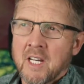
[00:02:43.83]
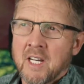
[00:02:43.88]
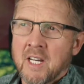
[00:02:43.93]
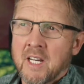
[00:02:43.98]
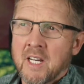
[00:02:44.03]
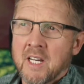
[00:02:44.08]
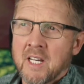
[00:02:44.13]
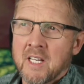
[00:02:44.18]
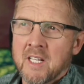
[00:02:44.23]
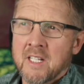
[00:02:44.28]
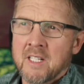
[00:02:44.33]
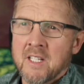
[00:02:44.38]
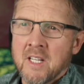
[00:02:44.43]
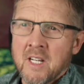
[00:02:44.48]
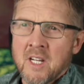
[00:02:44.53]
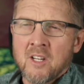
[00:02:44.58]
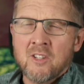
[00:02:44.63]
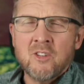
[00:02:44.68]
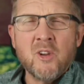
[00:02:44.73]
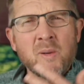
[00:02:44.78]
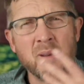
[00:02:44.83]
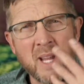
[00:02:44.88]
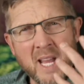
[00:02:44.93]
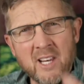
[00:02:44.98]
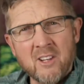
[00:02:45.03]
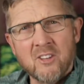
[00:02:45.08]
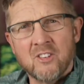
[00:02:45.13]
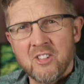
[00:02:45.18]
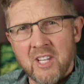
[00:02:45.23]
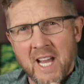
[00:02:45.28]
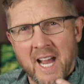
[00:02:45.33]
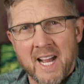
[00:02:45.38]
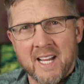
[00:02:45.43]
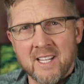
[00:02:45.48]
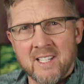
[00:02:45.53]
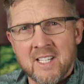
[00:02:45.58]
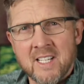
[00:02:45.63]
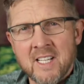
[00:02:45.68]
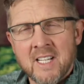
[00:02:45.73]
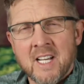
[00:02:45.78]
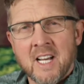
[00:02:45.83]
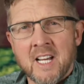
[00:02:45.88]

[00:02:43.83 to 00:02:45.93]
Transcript: And so I'm kind of sad,